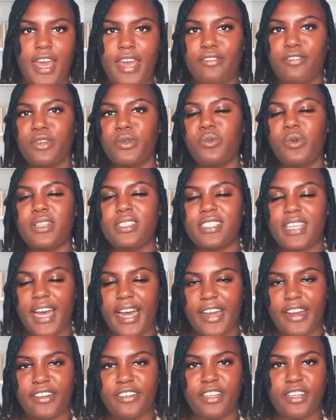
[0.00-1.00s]
Everyone
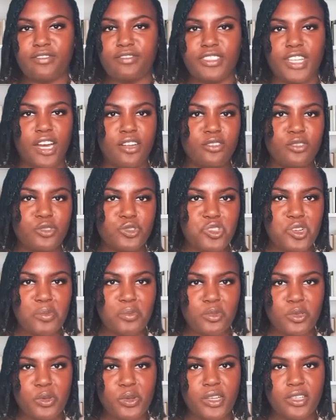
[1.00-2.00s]
tired of Donald
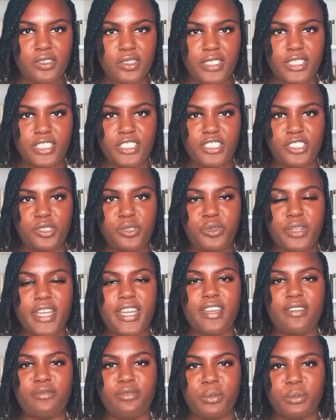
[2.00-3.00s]
Trump loyalists shielding
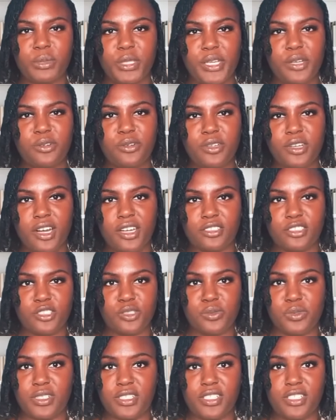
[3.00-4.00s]
him from legal
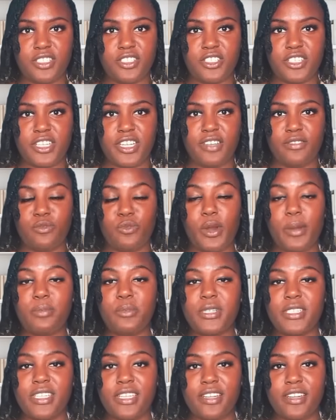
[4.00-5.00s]
consequences should give
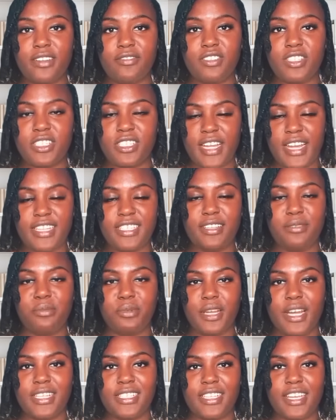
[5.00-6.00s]
Representative Stacey
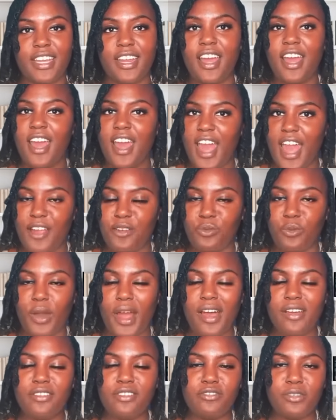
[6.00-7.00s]
Plaskett a
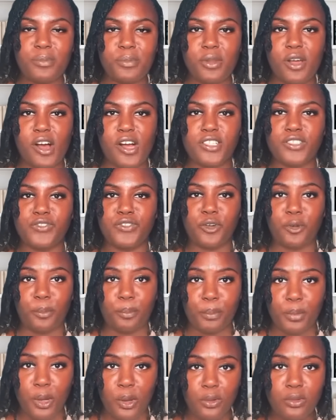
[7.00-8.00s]
round of applause for
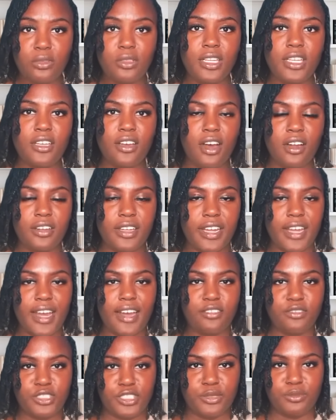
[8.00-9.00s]
boldly calling
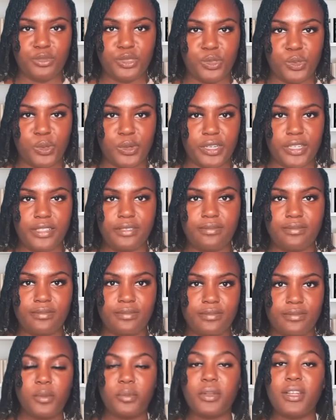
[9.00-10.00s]
out Jim Jordan.
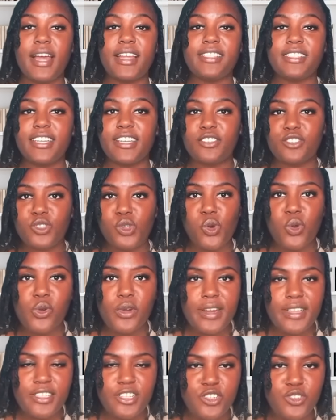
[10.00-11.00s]
Plaskett tore
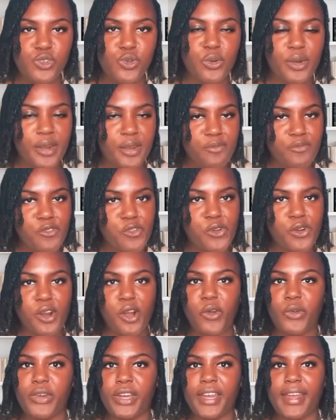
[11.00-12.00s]
into Jordan for
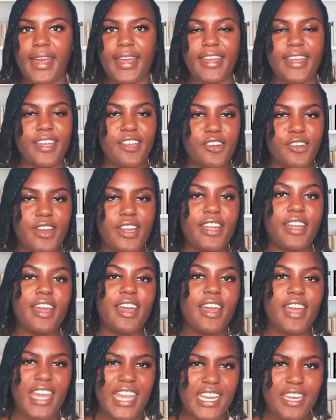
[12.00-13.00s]
holding a hearing
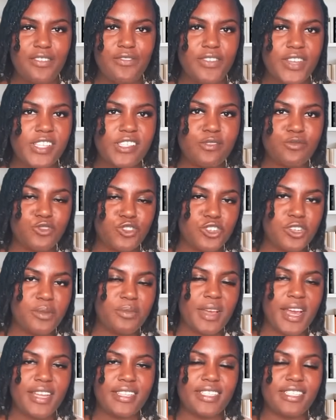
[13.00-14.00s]
in defense of Trump
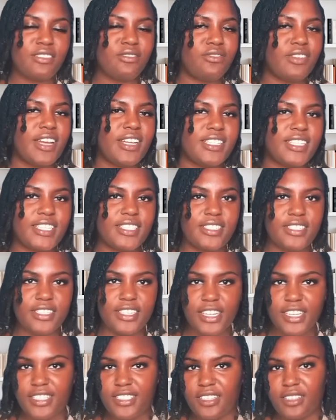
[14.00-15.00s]
as he faces
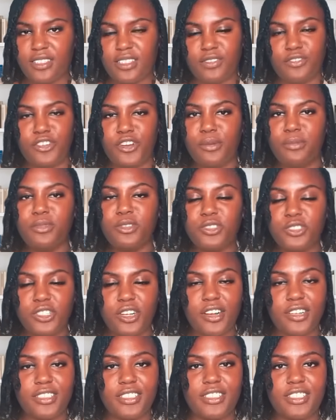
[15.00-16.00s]
dozens of criminal
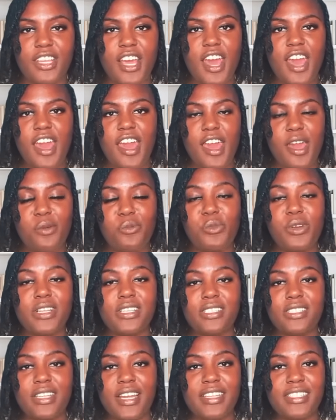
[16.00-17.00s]
charges at
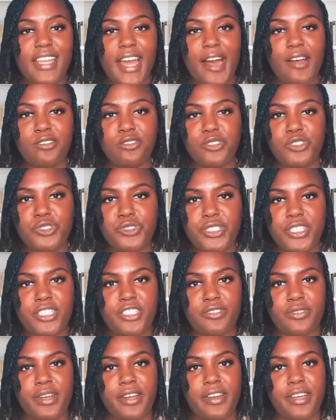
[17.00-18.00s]
Wednesday's House
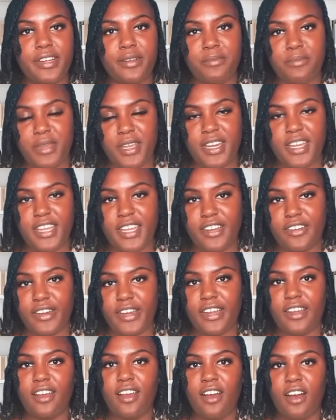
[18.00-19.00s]
Judiciary Committee
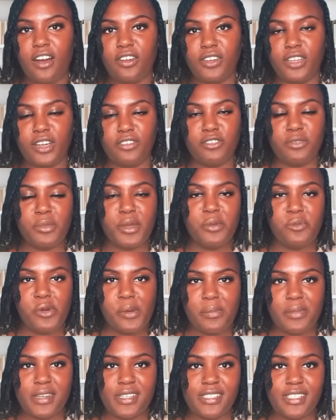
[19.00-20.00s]
hearing on government
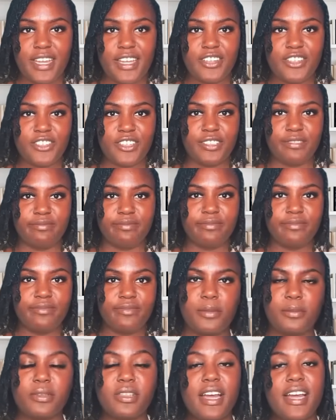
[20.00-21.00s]
weaponization.
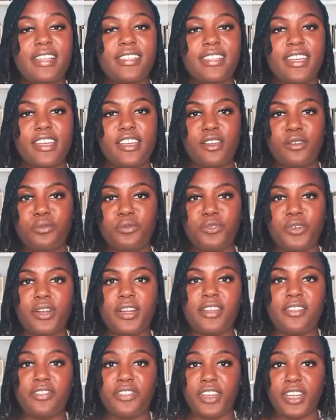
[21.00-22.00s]
Plaskett
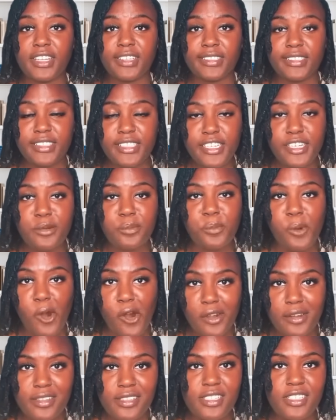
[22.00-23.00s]
confronted the clear
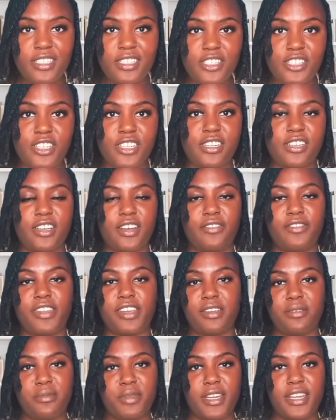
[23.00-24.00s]
partisan agenda of the
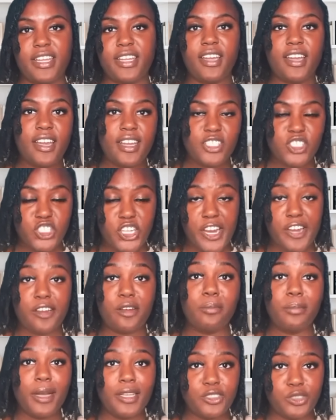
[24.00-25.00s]
committee,
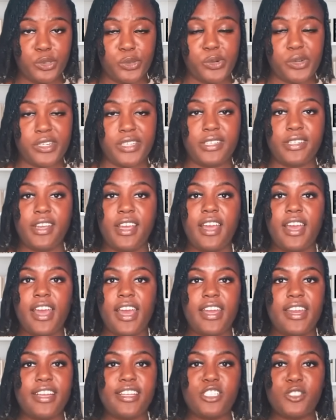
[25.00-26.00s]
chaired by Jordan,
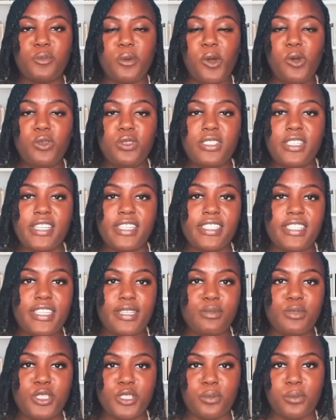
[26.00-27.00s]
and exposed the
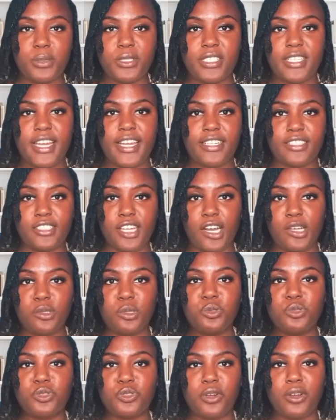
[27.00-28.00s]
attempts to protect
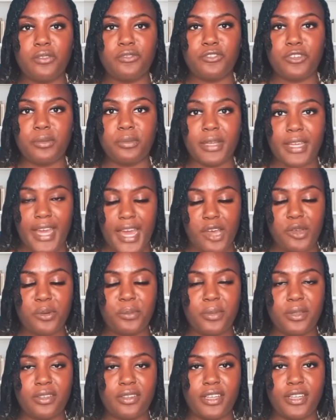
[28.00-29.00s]
Donald Trump from
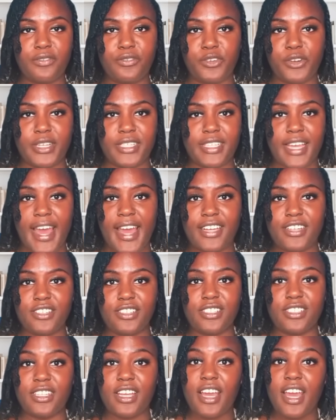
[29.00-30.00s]
accountability for his
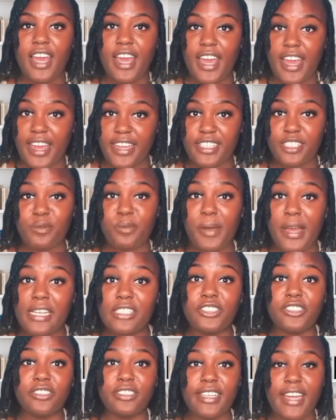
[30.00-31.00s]
actions,
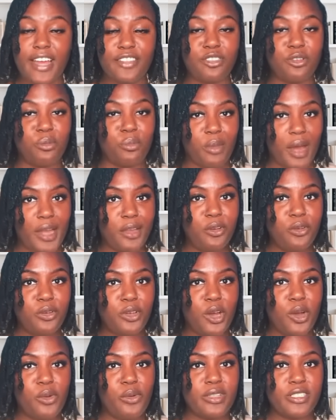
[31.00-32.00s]
especially after Michael
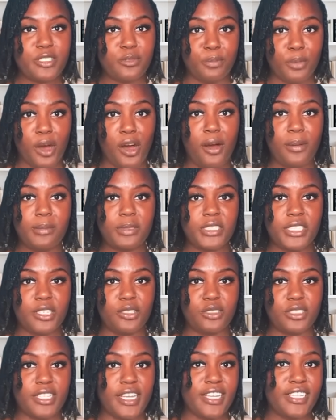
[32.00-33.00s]
Cohen's bombshell
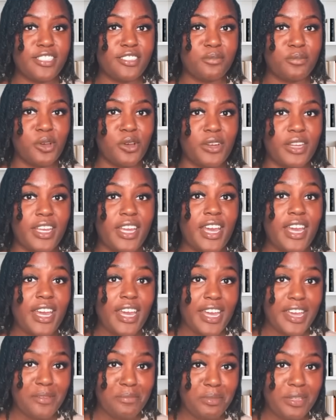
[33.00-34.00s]
testimony
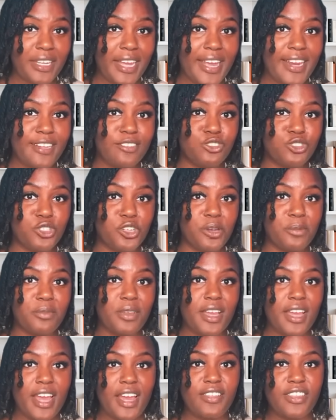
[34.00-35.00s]
implicating Trump
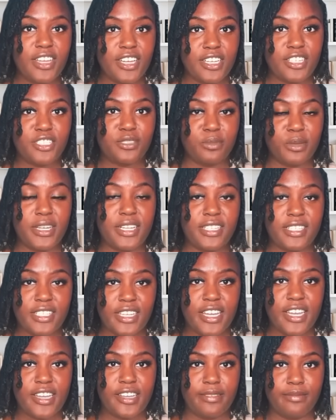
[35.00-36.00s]
in the hush money
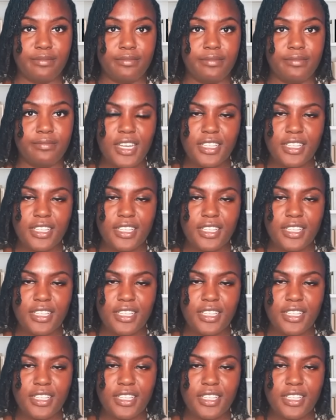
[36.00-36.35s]
scheme.